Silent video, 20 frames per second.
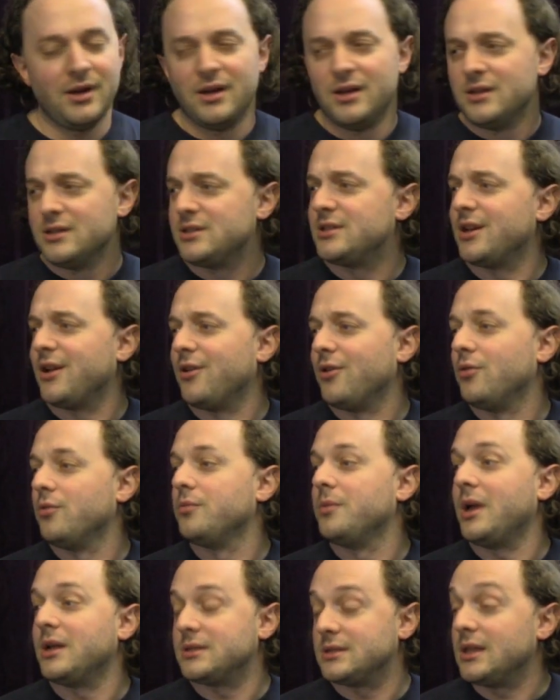so
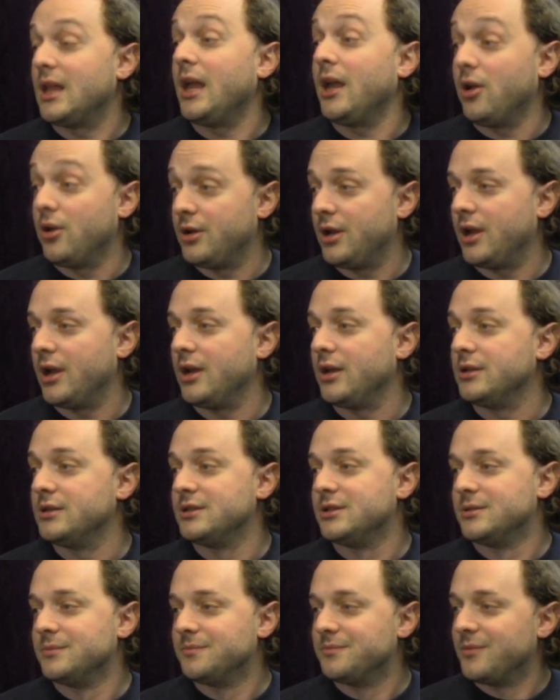that's Lay on
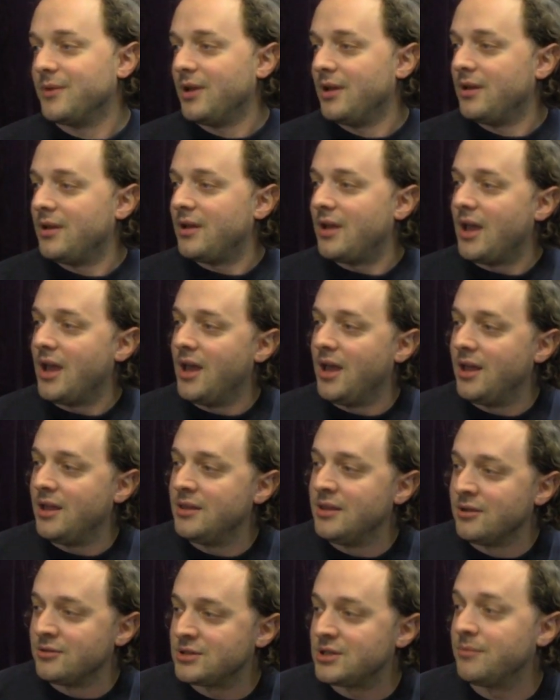Hands. And
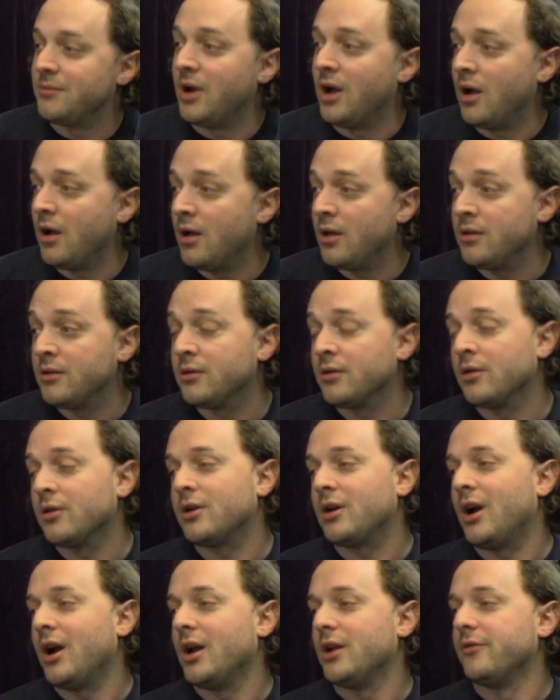there's some other
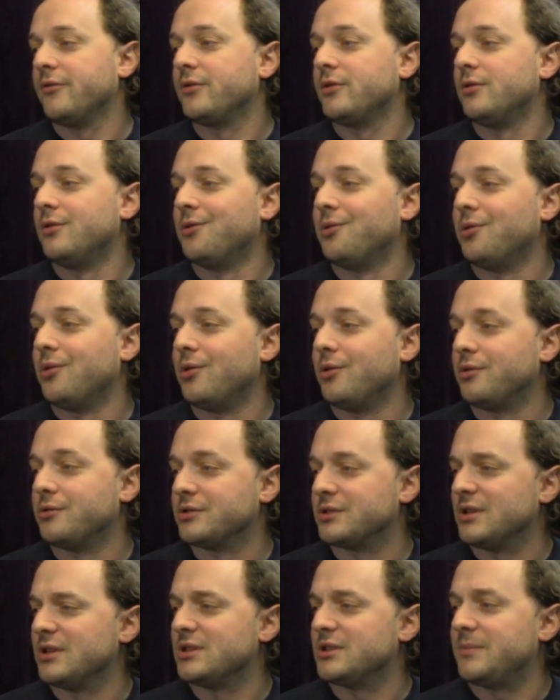kind of cool
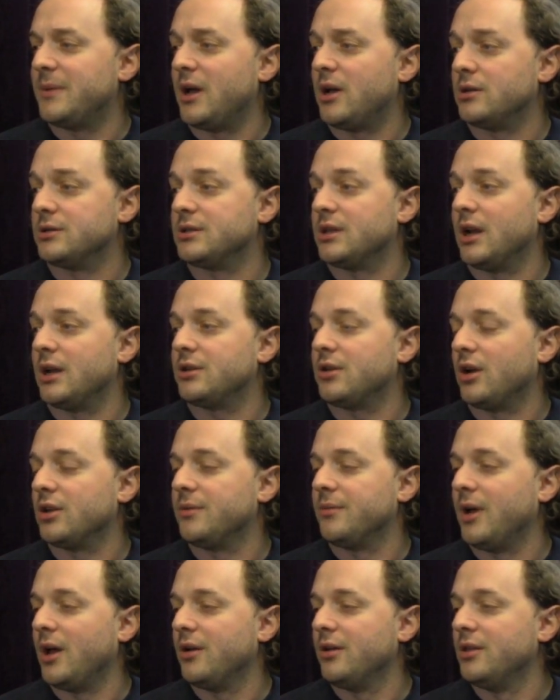spells that I talked
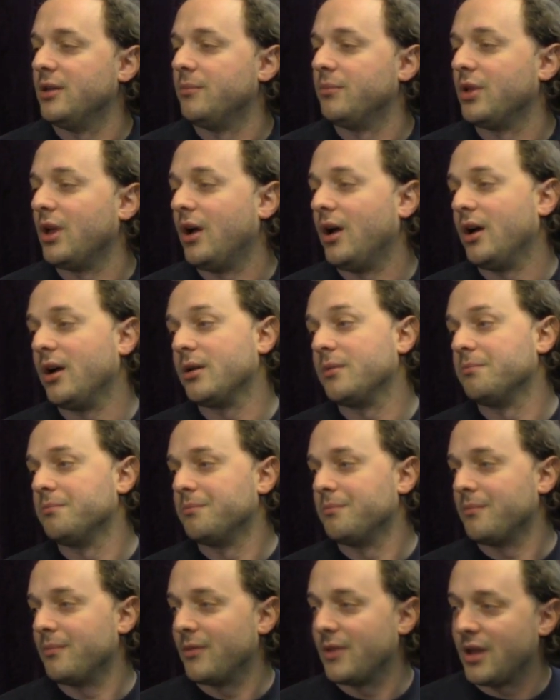about in the blog,
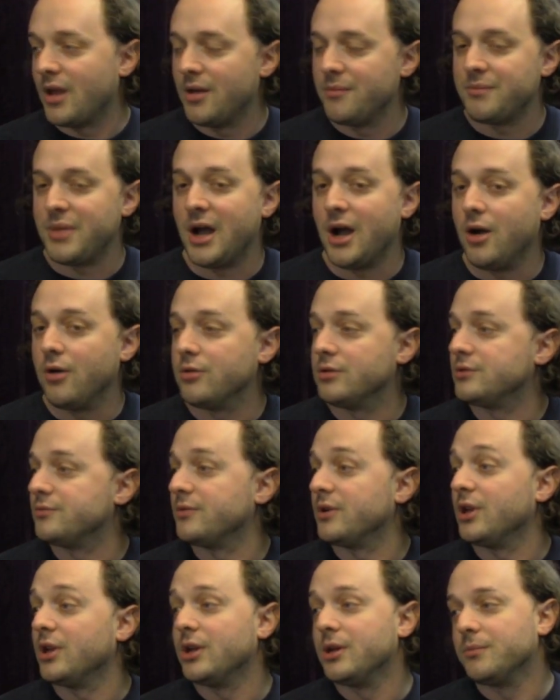powers
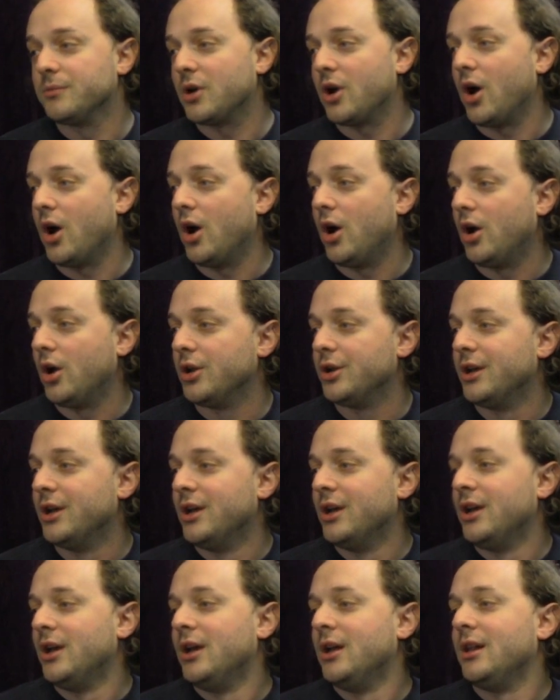really, called
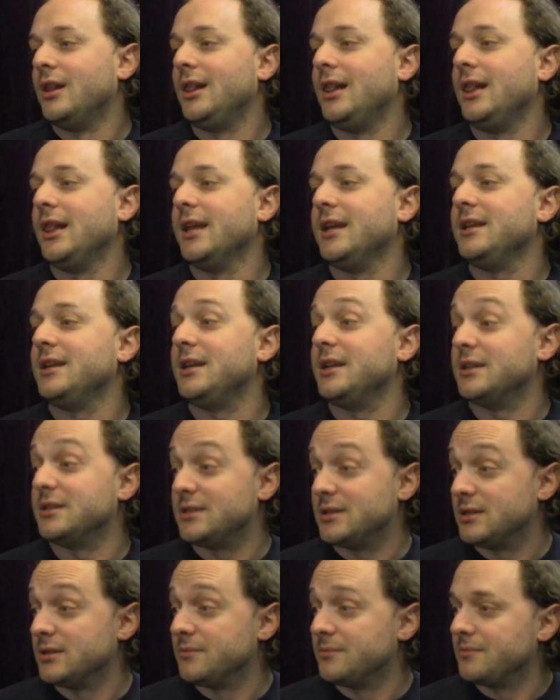
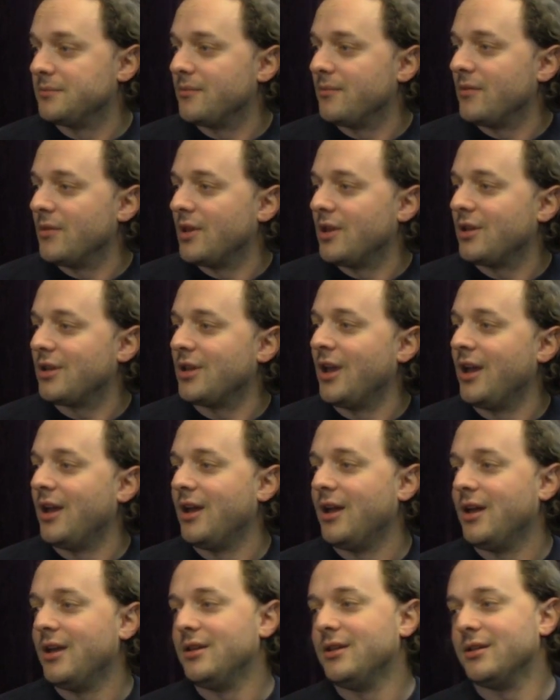litanies.
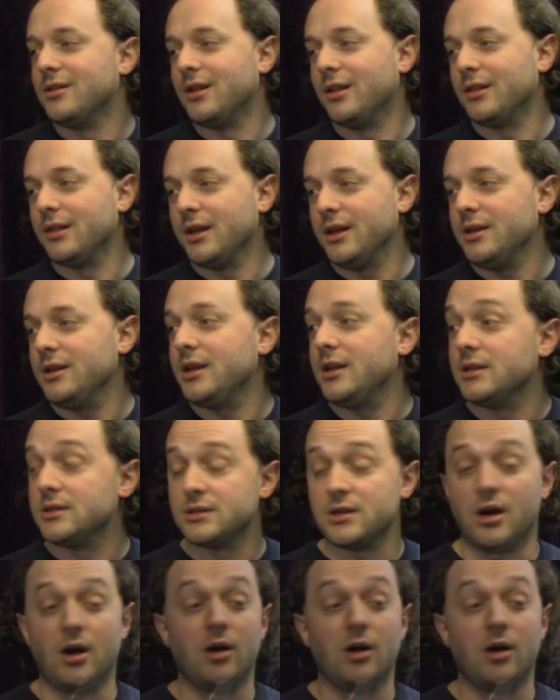And the litanies are